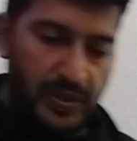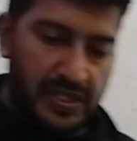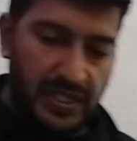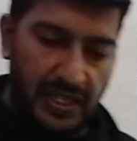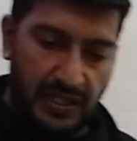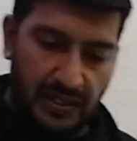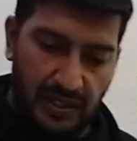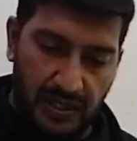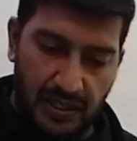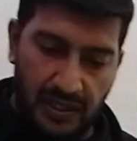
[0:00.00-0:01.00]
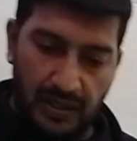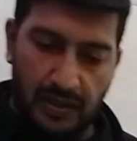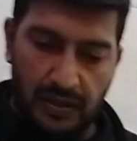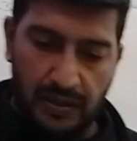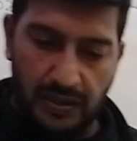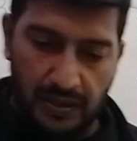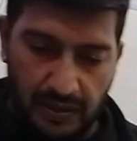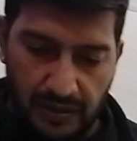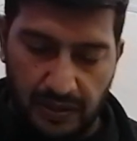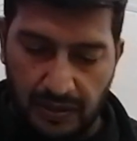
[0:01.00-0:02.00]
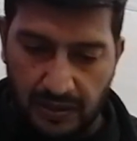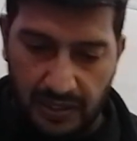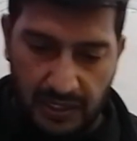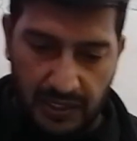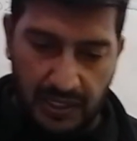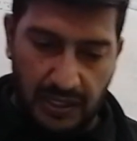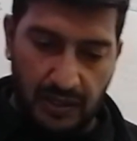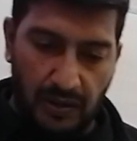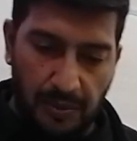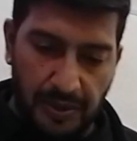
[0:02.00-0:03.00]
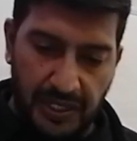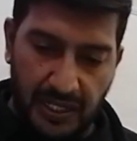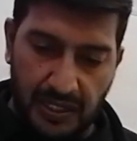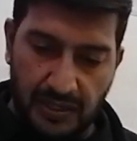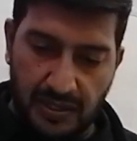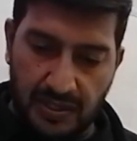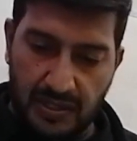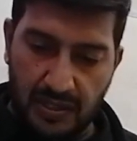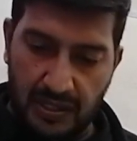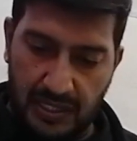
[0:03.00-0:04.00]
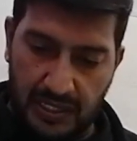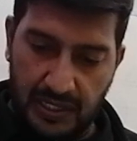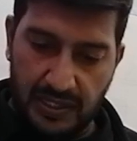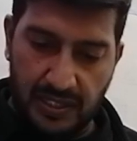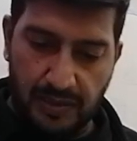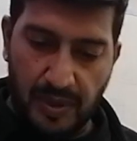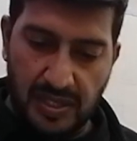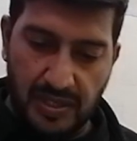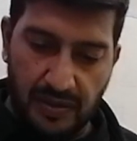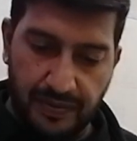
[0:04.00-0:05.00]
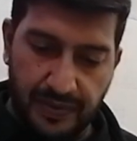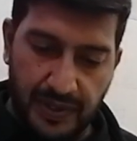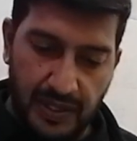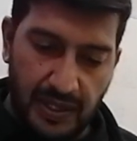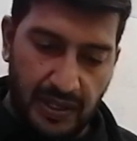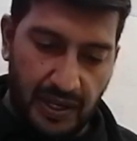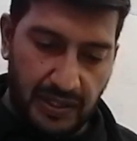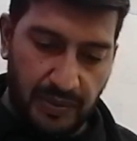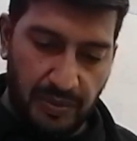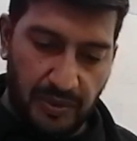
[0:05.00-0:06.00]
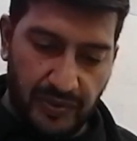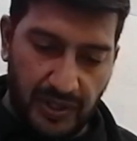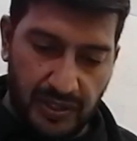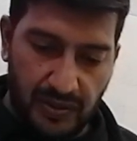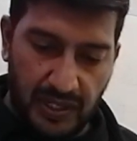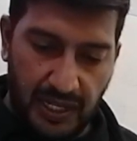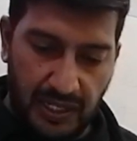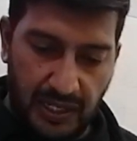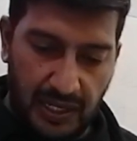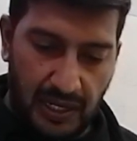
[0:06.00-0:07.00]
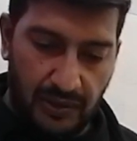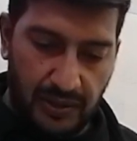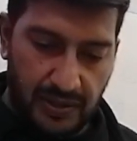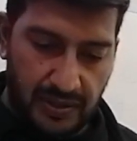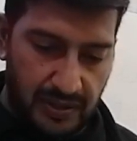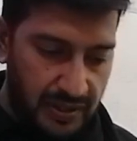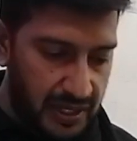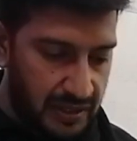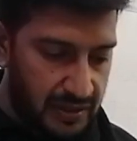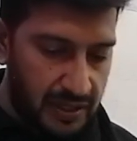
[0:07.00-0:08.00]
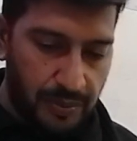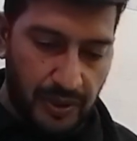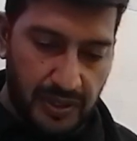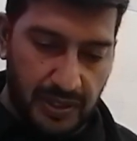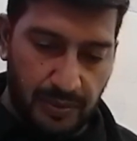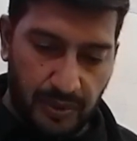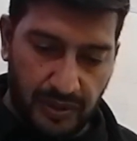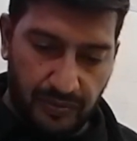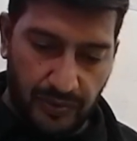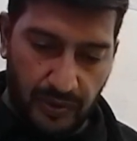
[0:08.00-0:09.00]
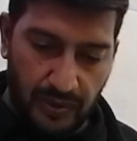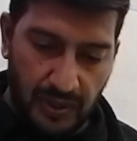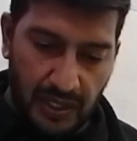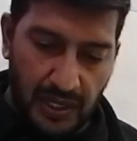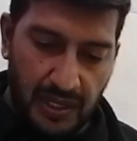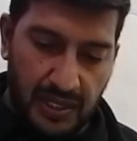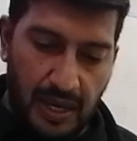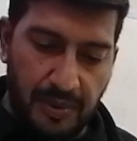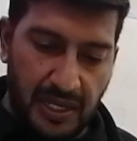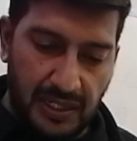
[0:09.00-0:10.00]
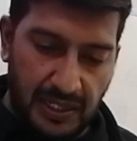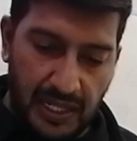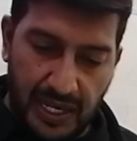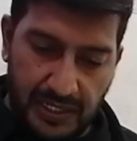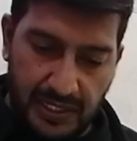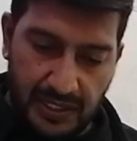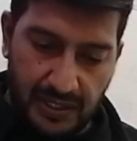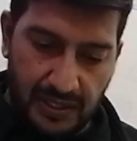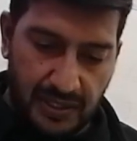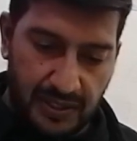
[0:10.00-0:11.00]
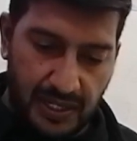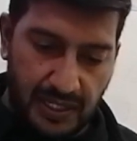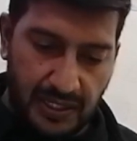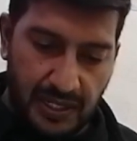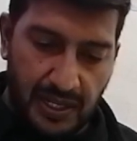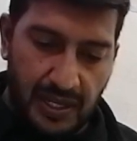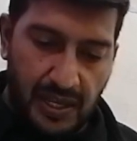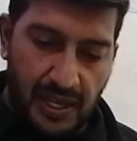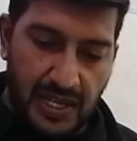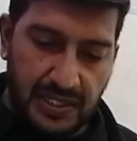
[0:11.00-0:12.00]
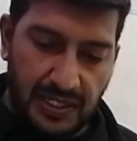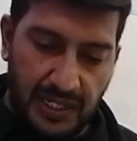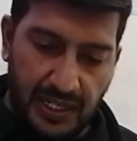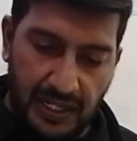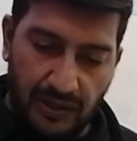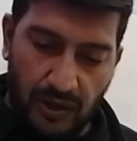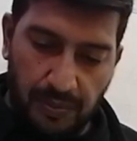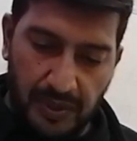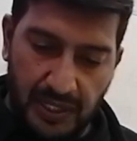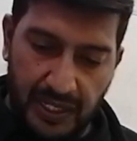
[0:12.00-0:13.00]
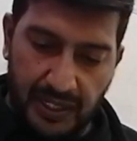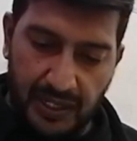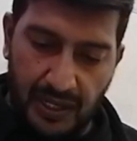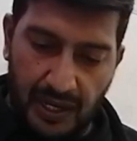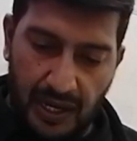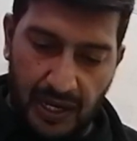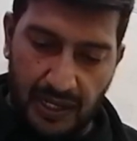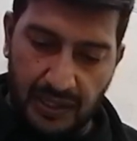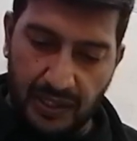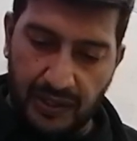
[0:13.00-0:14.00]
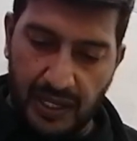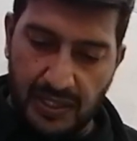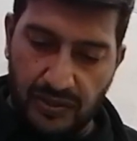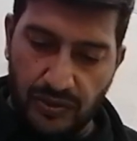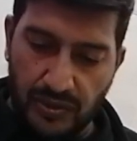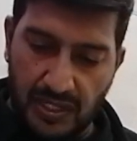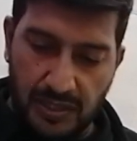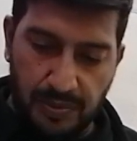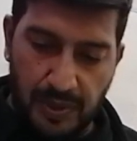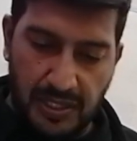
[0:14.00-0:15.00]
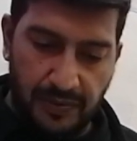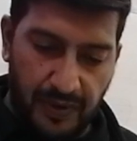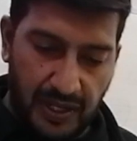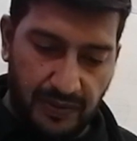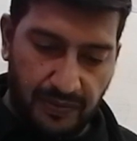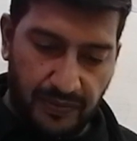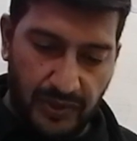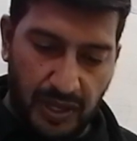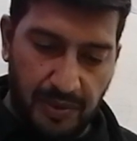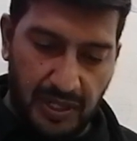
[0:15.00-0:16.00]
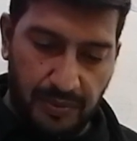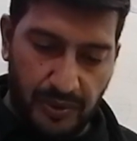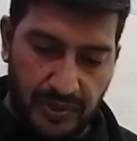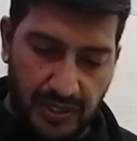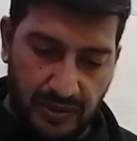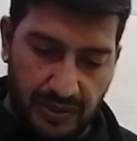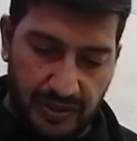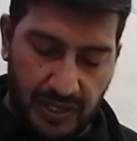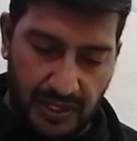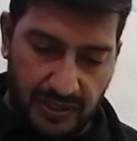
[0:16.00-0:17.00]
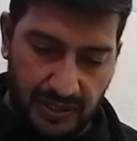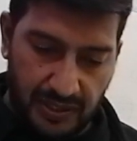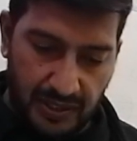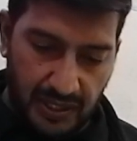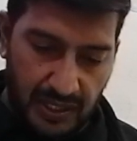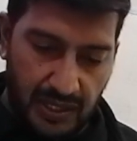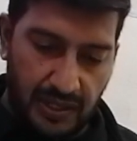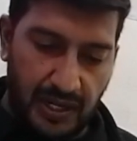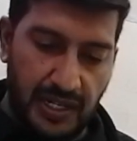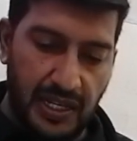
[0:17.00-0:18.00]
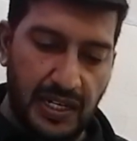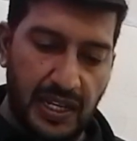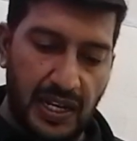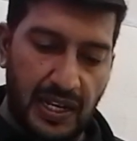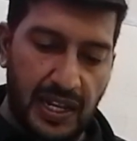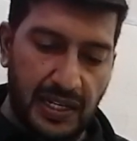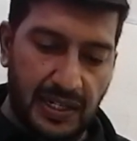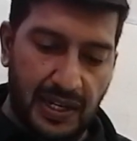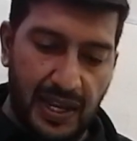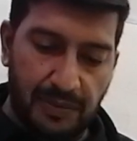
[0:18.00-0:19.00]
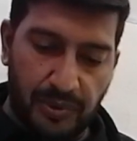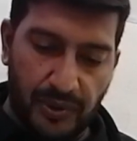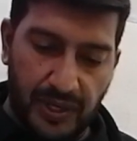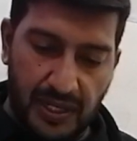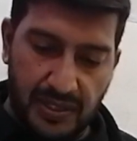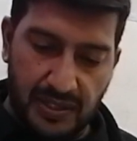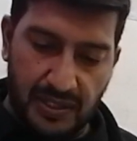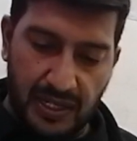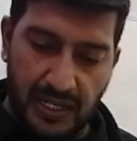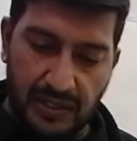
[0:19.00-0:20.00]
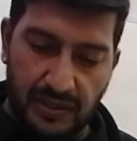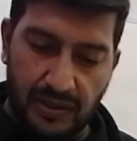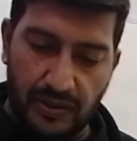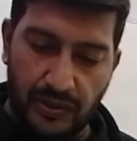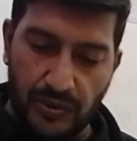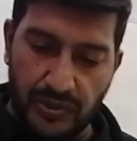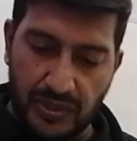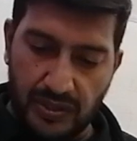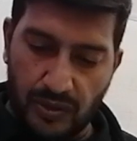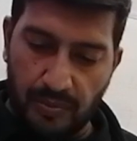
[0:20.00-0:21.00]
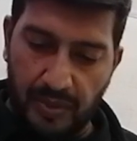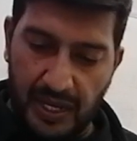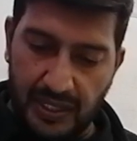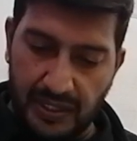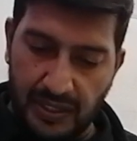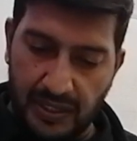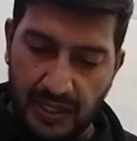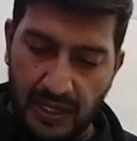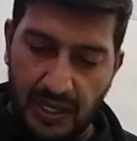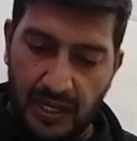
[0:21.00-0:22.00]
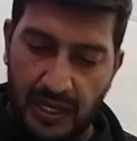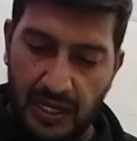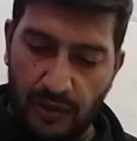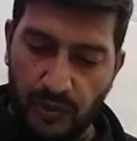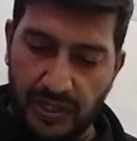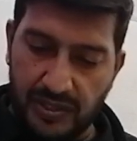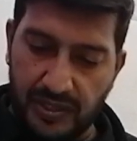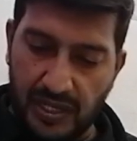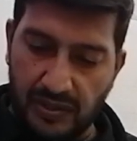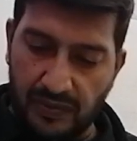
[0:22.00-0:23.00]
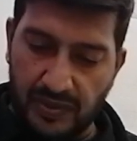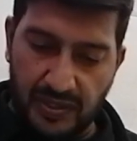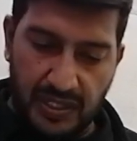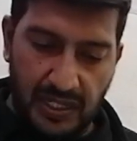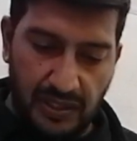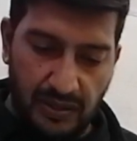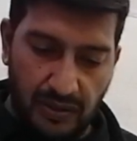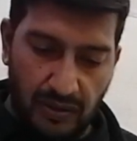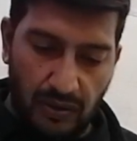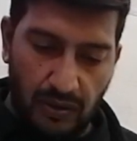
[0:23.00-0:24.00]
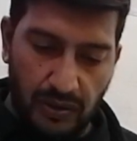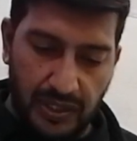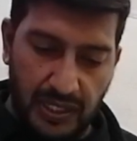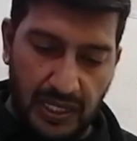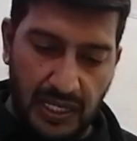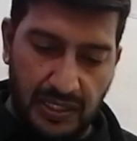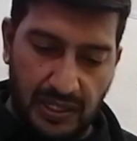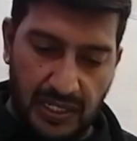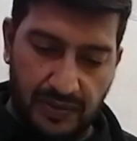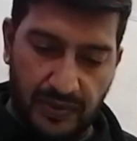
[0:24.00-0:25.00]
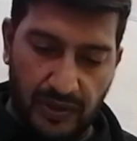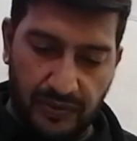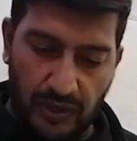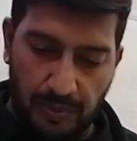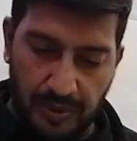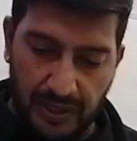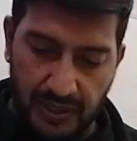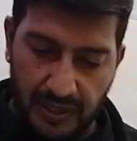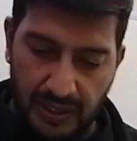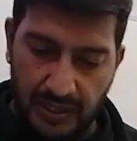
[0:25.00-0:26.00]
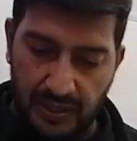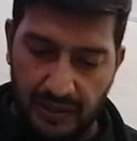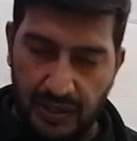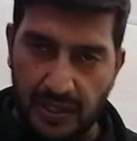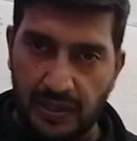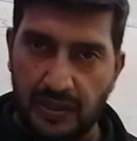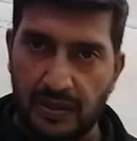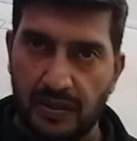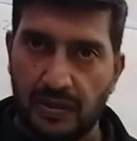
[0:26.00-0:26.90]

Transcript: we said that uh, the copper nickels uh, is expensive and then we're moving on to lead and alloys, right? 3.3.4. Chemical lead, right? Acid lead and copper lead are the grades usually specified for chemical process construction. But in lead-clad products, lead corrosion is combined uh, with the strength of the steel or the heat transfer of copper, right?